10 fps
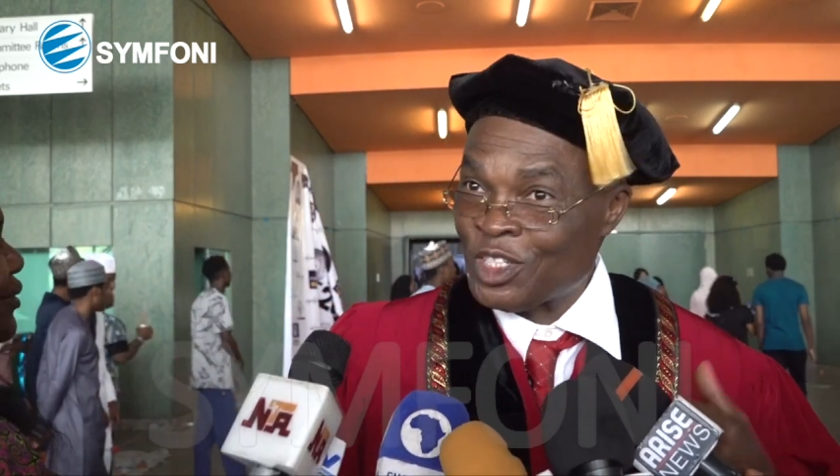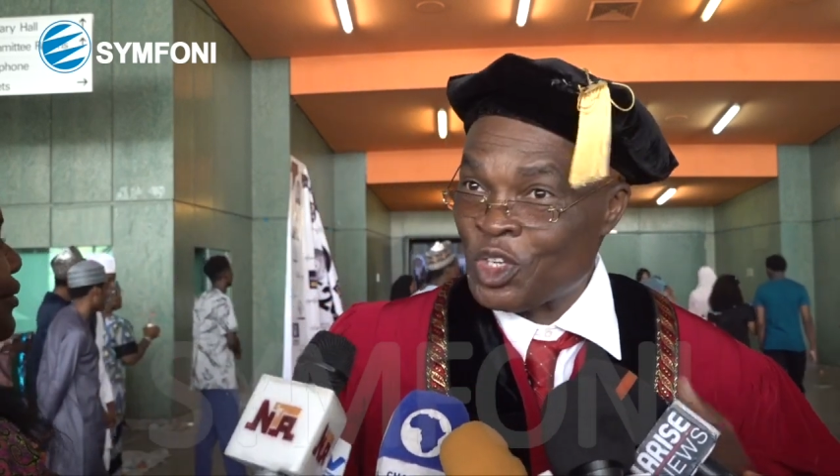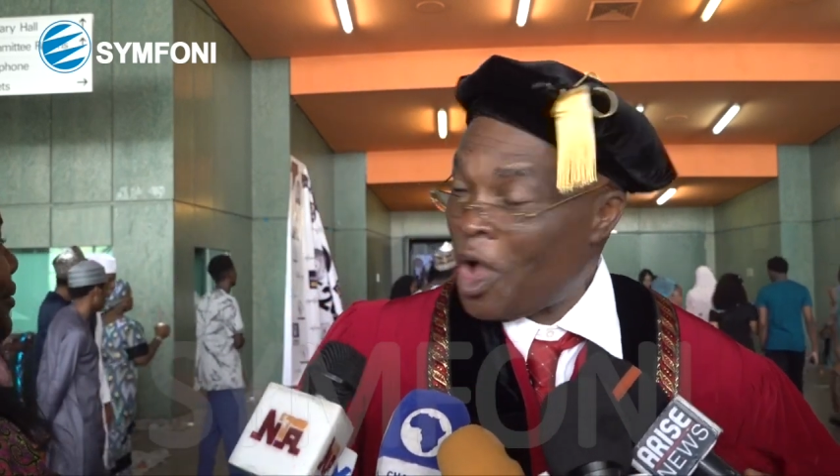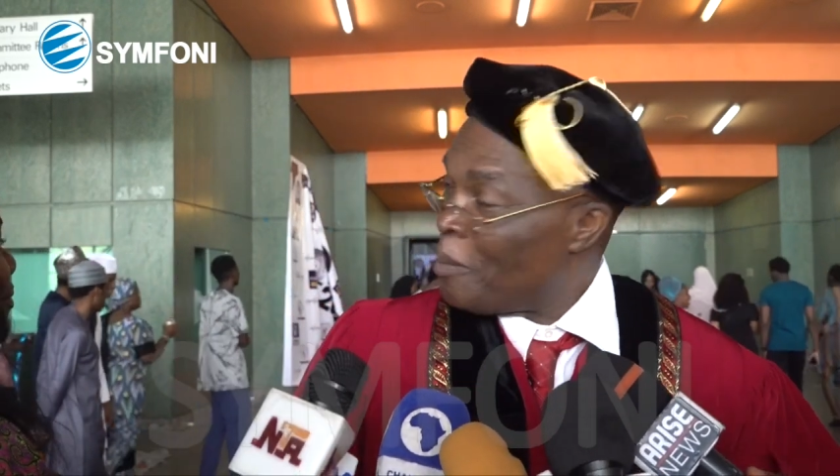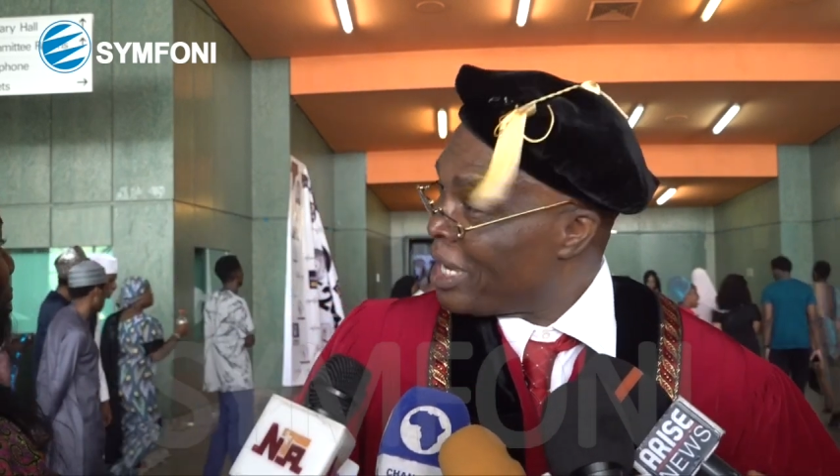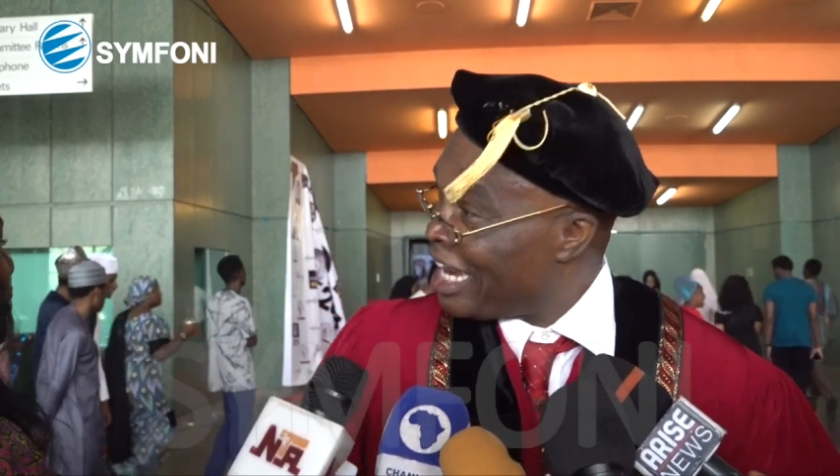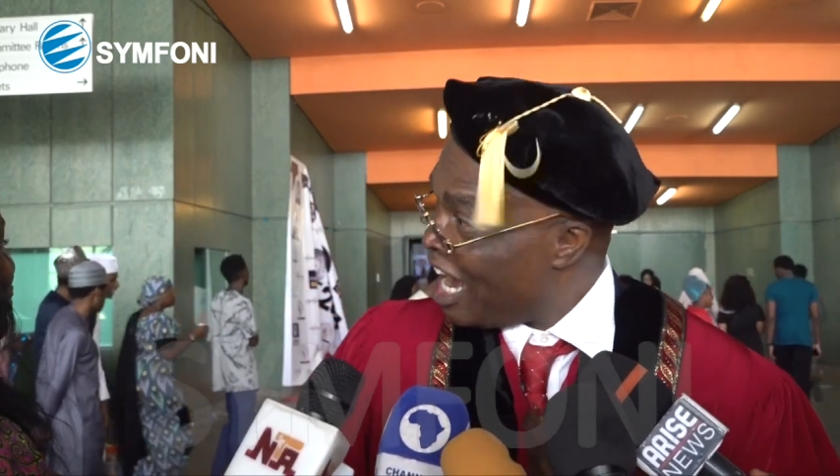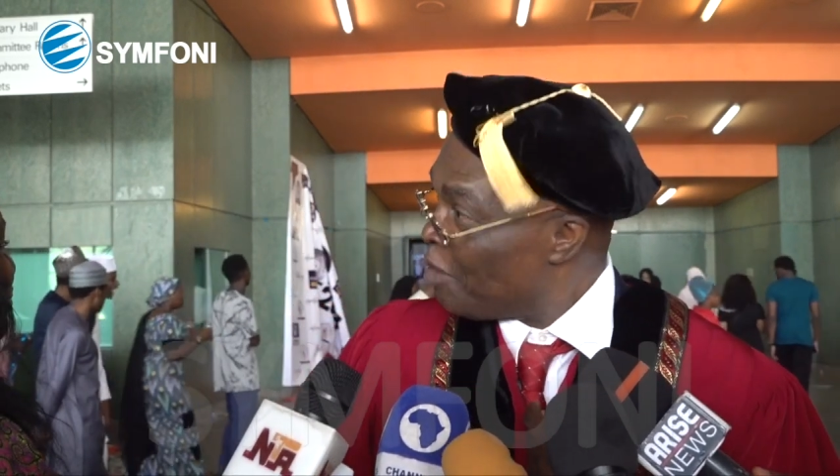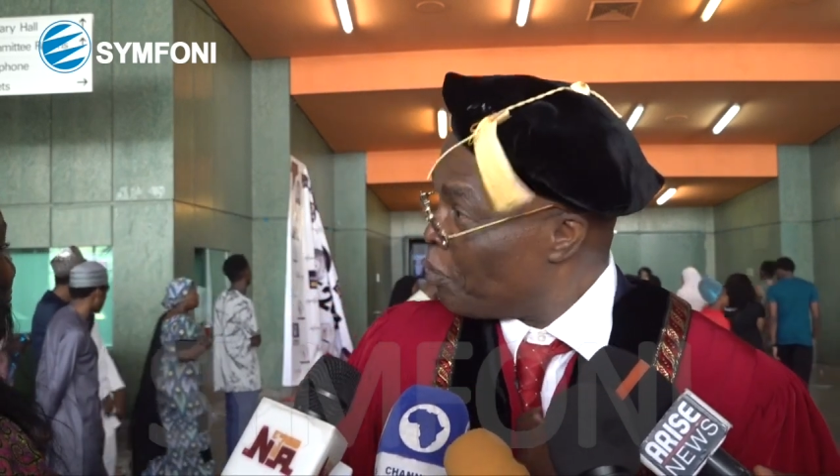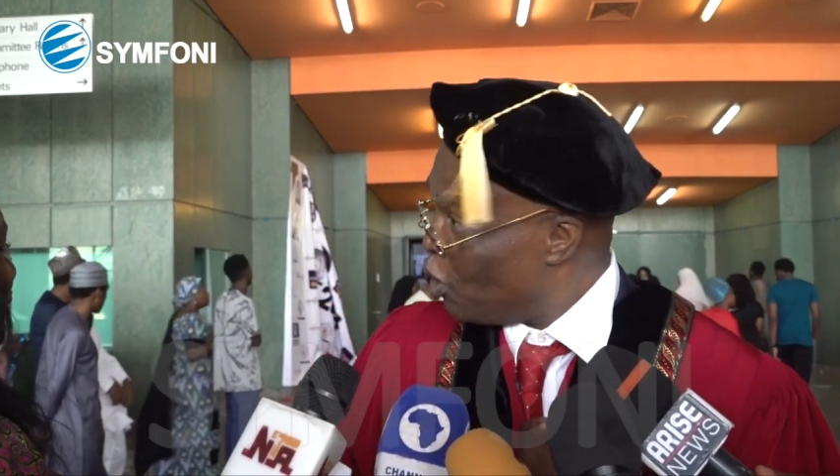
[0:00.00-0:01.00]
So I'm a
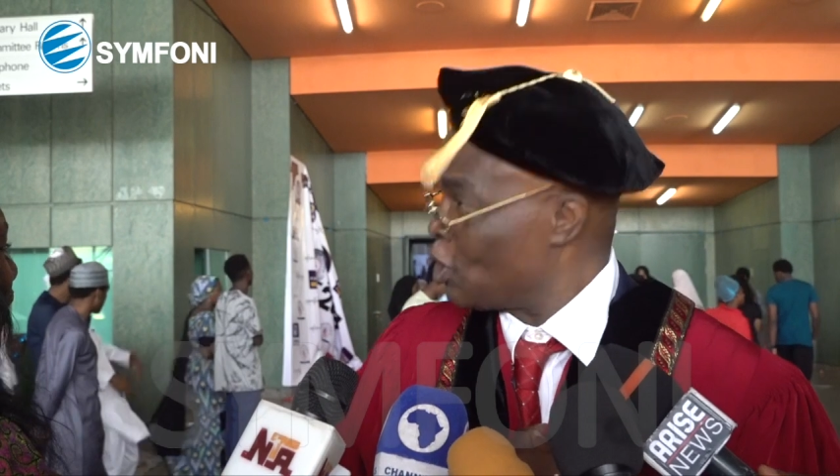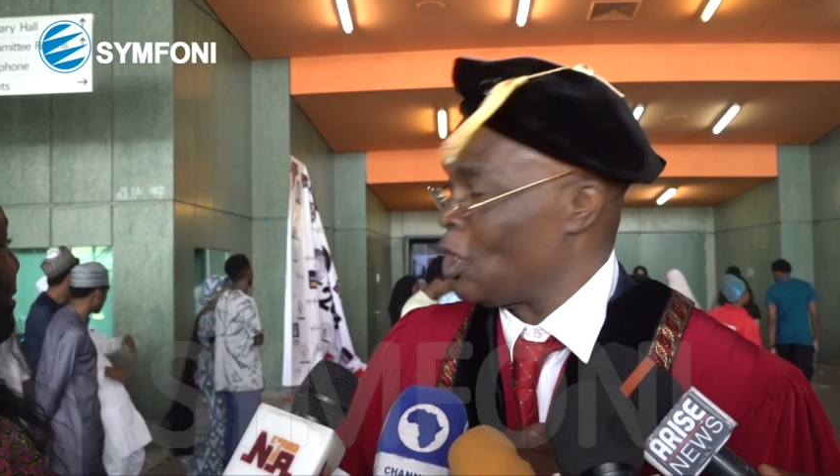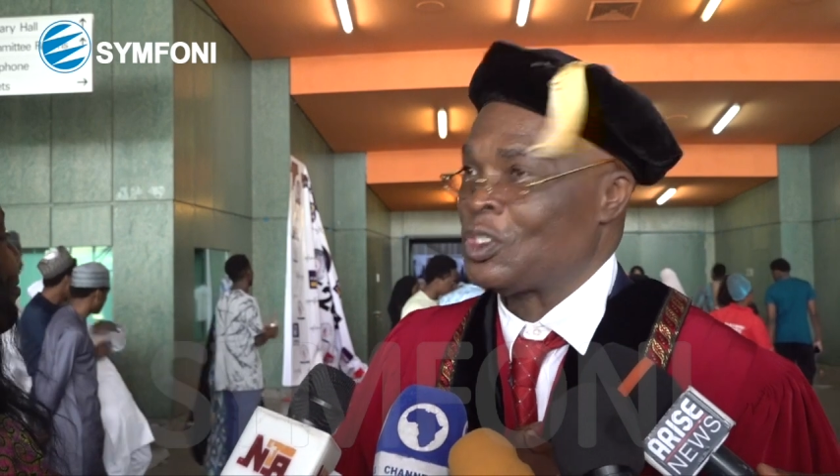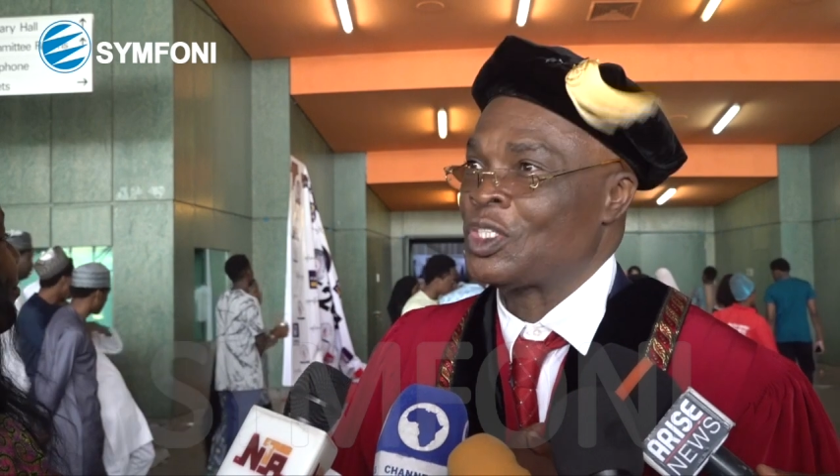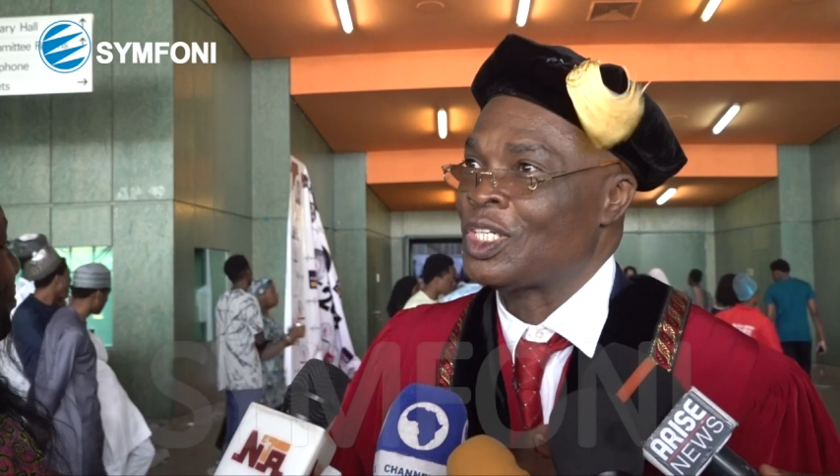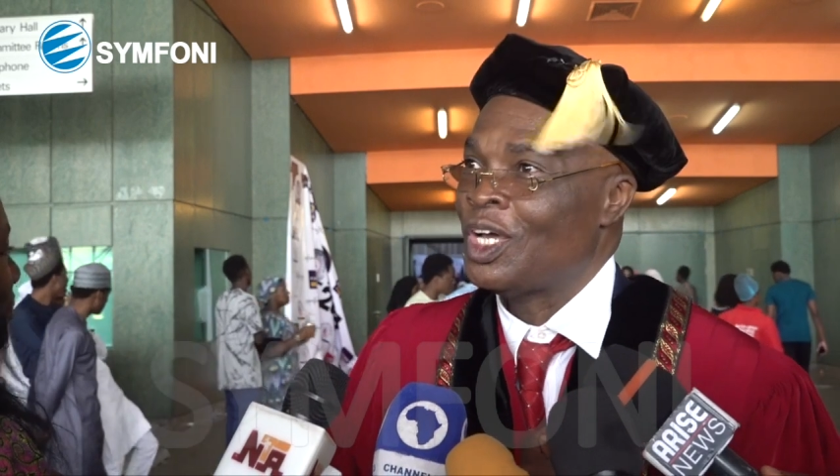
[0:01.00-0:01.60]
grand product